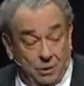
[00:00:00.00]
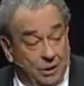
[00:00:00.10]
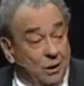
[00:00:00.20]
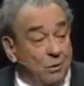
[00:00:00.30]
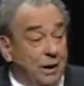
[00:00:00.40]

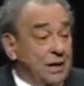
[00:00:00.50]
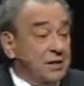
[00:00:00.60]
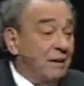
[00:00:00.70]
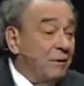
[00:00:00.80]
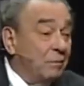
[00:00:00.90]
but no one
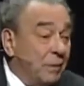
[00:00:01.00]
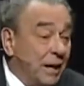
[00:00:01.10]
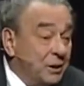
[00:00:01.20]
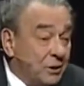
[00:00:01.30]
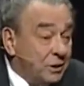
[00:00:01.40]
has ever
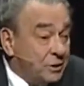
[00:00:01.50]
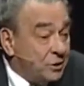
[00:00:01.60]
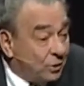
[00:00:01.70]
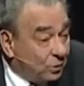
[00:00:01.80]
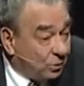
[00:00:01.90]
measured a
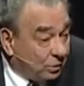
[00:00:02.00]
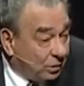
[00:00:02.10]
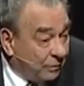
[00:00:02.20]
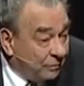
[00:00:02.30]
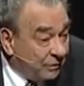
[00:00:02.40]
soul.
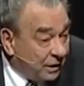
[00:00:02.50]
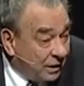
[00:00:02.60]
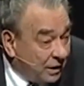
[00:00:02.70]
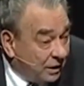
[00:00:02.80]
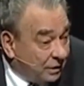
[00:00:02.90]

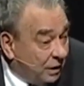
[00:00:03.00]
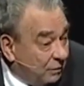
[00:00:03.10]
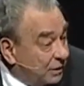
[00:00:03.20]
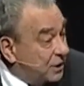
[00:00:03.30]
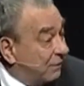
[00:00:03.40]

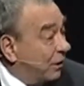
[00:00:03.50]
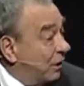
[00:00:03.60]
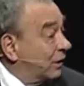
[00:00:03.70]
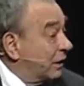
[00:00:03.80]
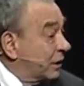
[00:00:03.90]
No one's ever
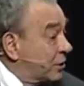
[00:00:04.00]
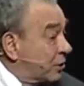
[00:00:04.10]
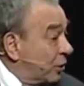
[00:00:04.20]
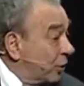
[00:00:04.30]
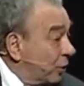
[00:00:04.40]
looked at a
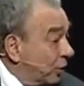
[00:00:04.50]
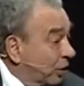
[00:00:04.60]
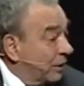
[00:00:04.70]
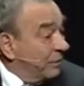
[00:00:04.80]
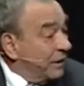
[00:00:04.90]

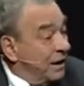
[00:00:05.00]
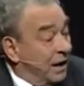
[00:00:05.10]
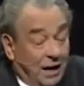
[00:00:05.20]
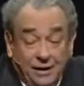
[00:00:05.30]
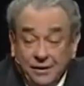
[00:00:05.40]
soul
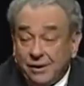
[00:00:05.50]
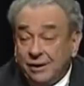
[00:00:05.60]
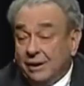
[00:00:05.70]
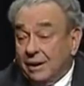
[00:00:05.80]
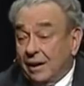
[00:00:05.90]

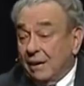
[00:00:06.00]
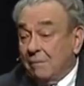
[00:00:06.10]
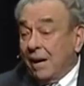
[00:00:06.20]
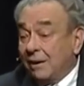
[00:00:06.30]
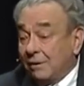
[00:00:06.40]
under a
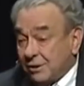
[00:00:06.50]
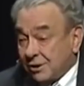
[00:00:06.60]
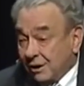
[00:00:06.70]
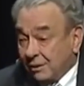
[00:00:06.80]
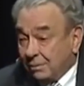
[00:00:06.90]

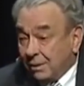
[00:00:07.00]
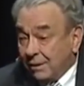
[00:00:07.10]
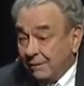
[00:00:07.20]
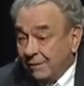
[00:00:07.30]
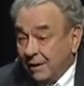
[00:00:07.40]
microscope.
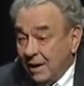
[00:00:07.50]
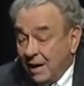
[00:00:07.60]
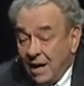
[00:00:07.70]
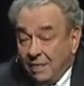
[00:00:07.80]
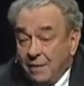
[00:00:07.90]

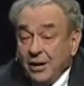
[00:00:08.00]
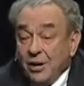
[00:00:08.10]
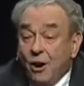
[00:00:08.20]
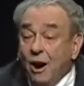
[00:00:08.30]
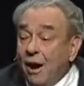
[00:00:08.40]
The
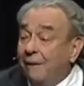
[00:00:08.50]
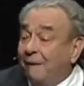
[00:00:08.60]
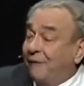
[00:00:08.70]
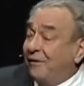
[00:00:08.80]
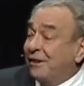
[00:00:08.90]

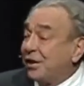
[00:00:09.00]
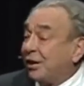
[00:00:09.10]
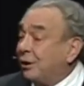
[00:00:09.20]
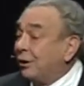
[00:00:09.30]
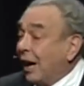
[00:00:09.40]
non
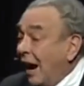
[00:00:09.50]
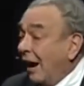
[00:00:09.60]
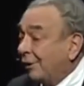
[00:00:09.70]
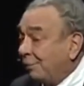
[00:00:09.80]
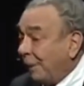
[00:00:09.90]
physical
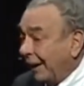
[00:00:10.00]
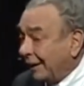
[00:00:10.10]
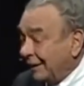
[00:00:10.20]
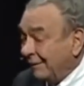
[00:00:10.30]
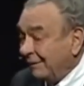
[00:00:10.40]

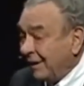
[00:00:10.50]
aspect